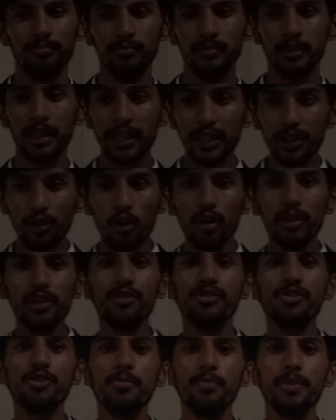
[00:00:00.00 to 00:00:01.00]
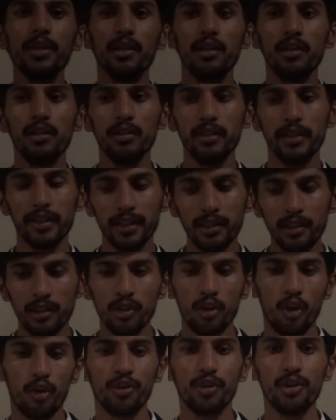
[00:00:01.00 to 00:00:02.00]
recall used to be in a
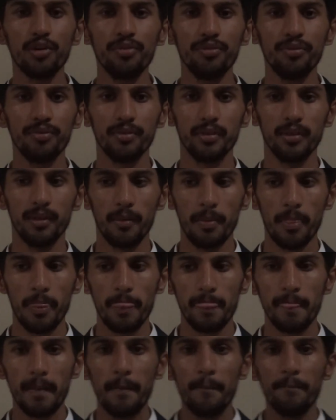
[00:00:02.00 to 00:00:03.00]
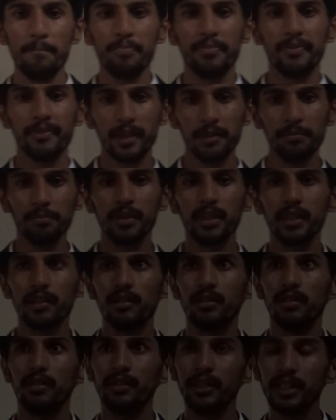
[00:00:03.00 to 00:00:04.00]
lot of
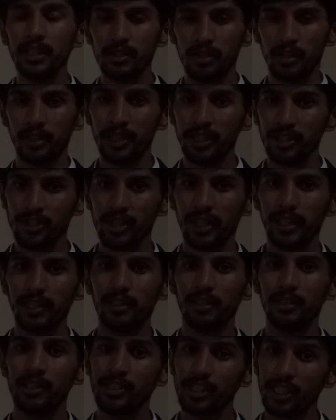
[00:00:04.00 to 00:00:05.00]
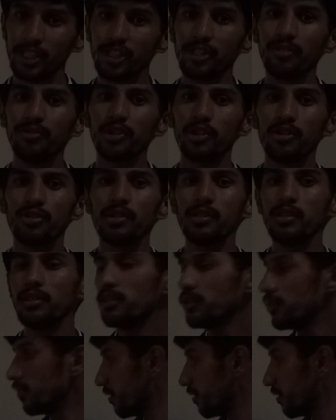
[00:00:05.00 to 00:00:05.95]
number, rejection was also